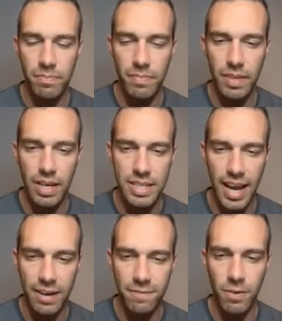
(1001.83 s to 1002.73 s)

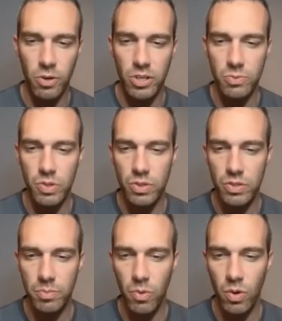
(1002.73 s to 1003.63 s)
attack focused? Which ones
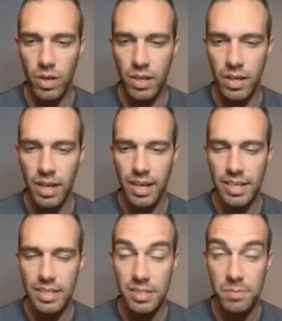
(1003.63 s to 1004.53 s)
are more
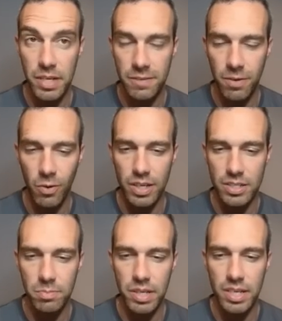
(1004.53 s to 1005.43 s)
speed
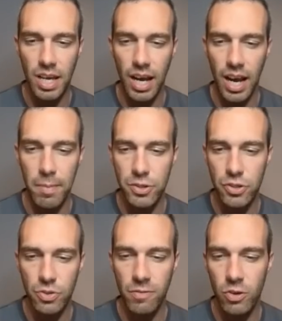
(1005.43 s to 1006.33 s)
focused? Because I bet
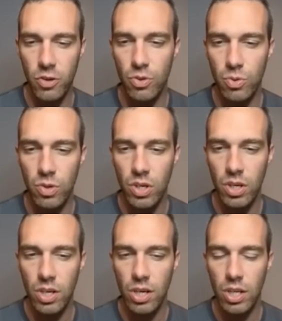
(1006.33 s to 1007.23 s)
you if you
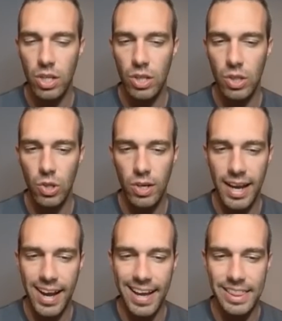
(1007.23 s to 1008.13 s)
look
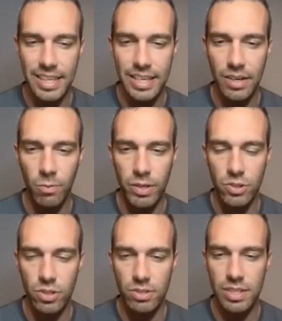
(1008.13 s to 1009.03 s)
at the
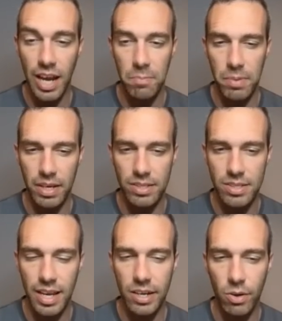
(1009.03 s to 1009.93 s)
original typings
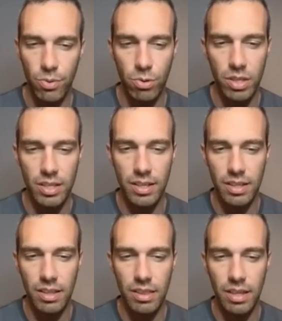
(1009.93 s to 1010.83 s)
and go through the
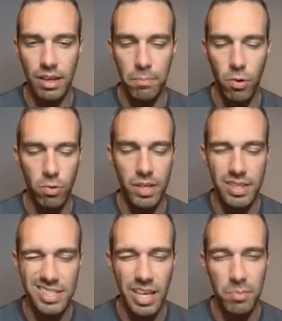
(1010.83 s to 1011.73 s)
Pokemon in
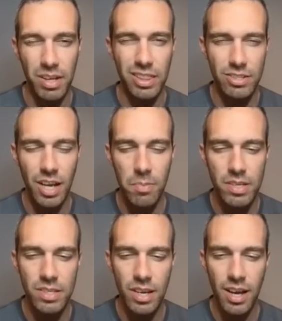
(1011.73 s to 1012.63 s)
this game and their
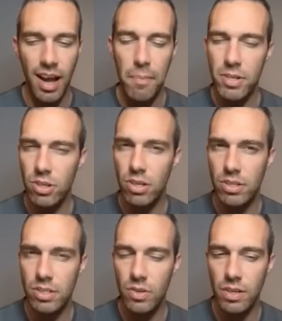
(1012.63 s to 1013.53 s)
typings, I bet you there
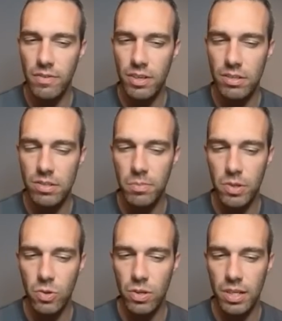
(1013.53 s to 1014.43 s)
is sort of a similar
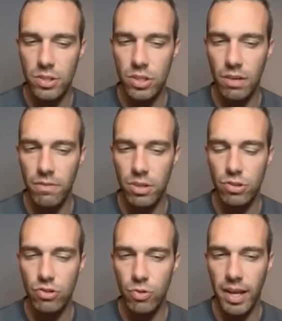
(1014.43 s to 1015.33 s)
correlation of their
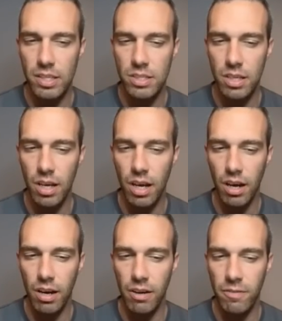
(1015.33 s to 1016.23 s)
strengths
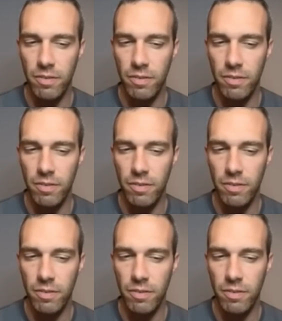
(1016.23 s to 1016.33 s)
of